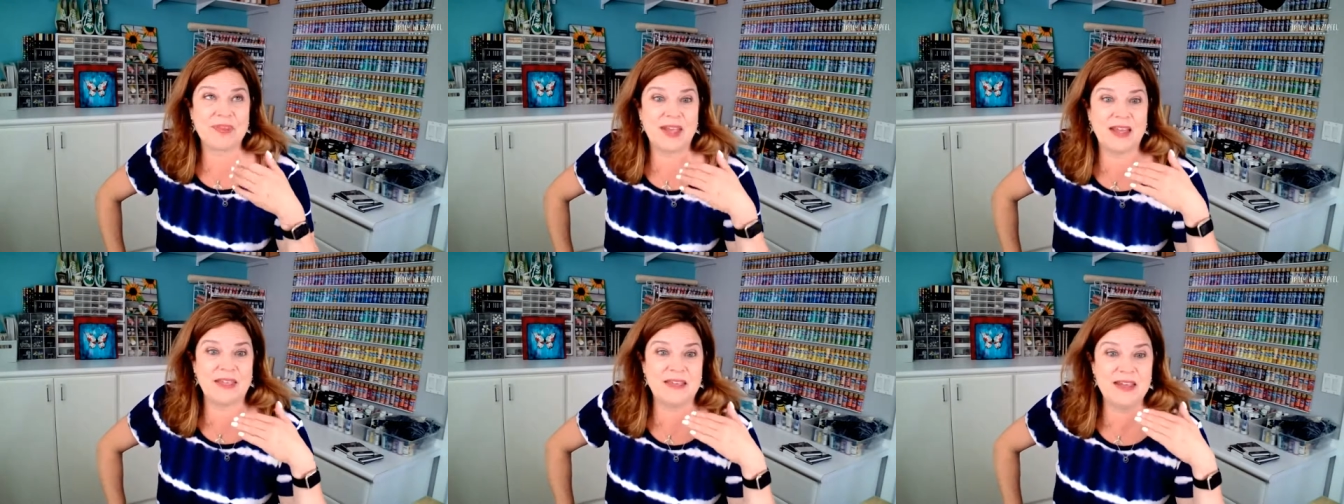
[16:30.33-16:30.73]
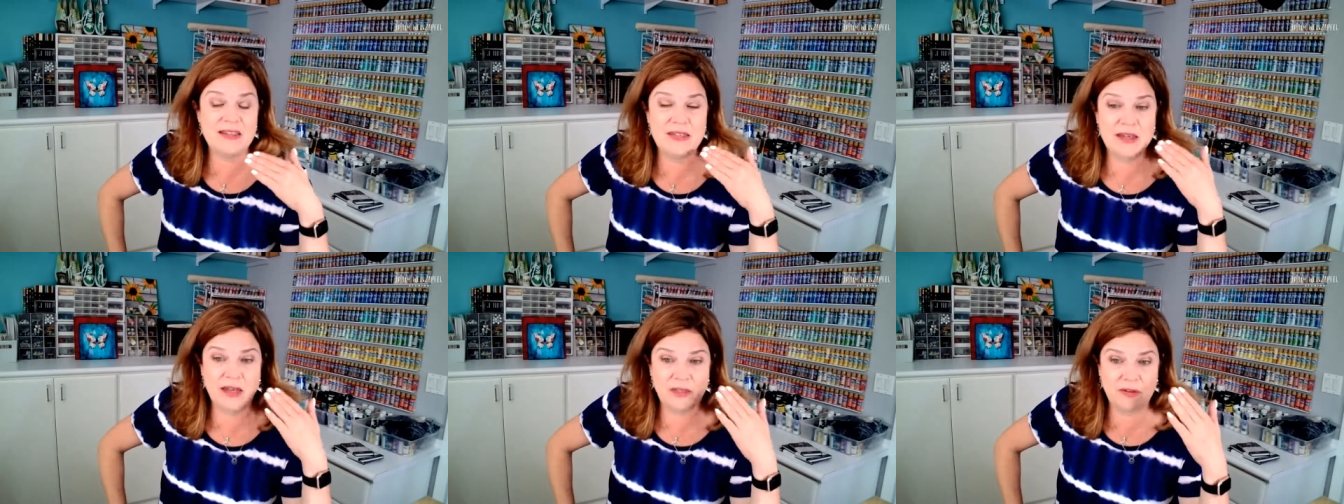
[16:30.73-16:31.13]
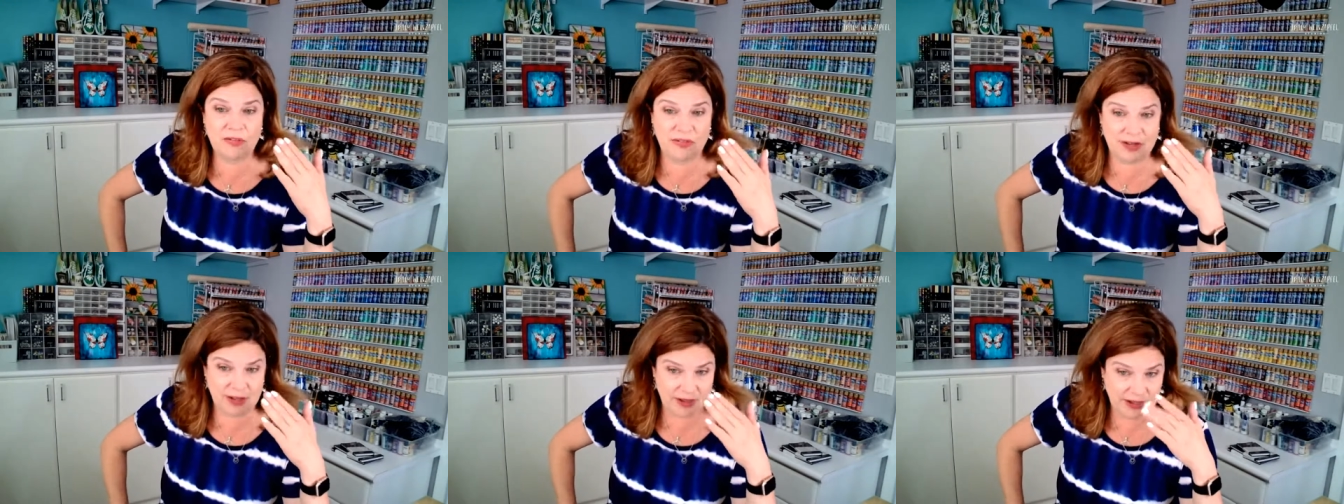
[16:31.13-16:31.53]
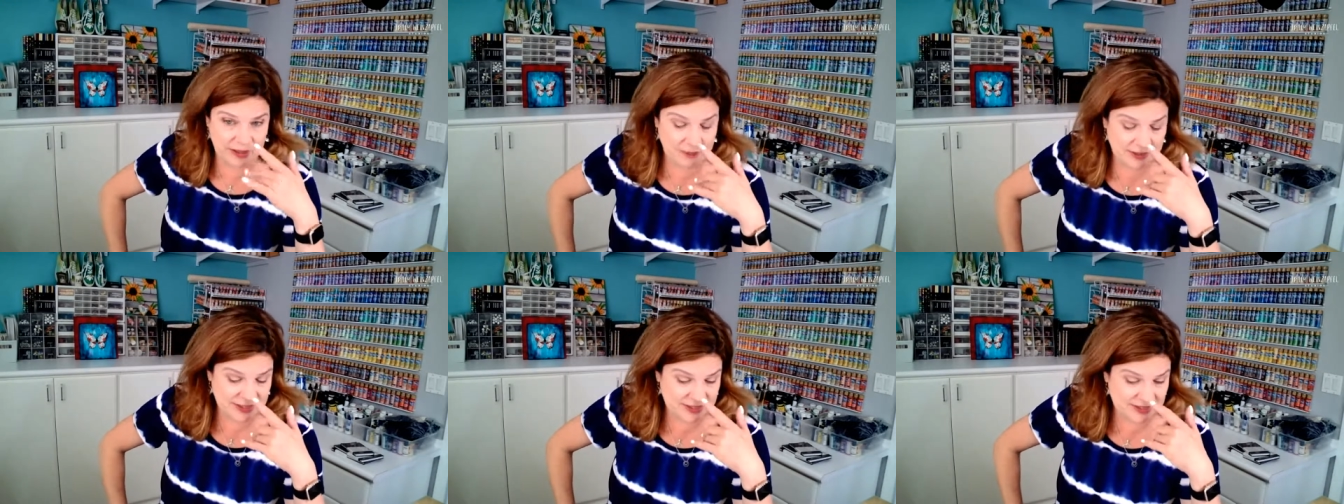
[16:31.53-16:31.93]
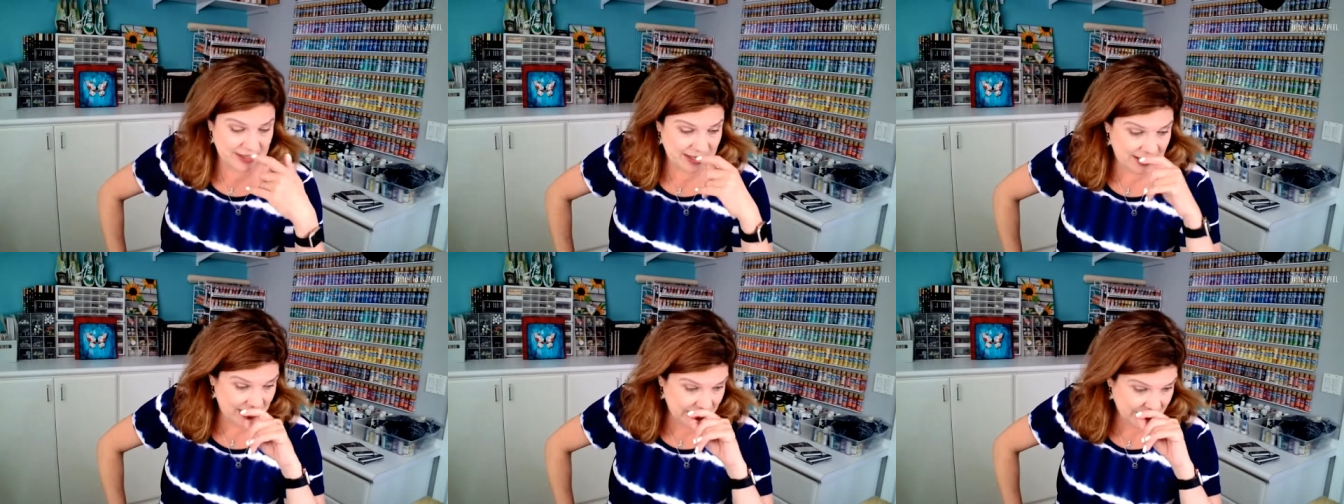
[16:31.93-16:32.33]
going to
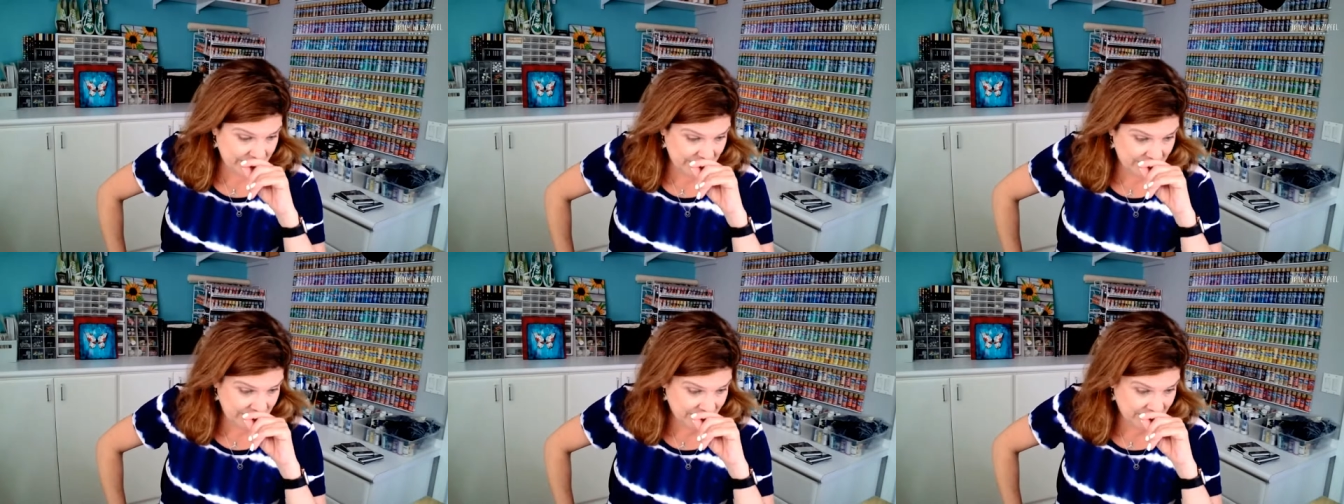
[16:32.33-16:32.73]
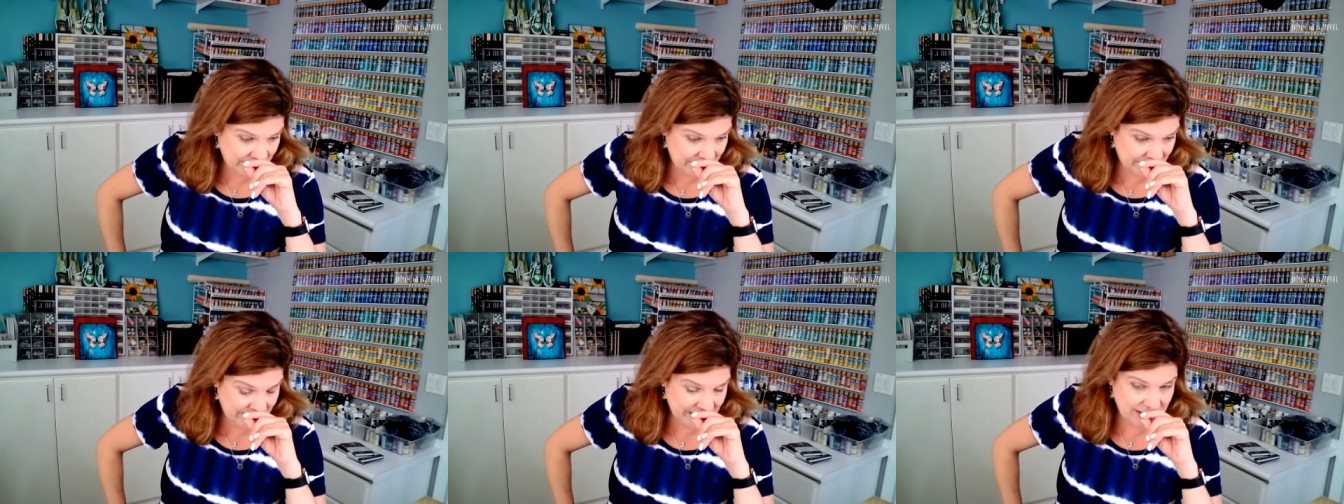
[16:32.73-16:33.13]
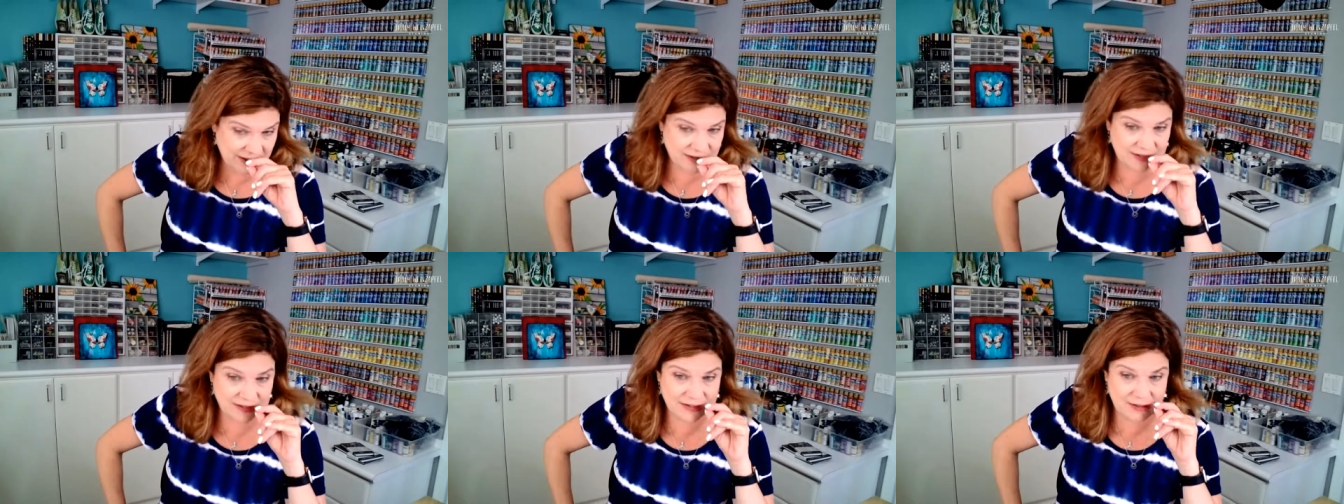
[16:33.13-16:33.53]
say about everything is,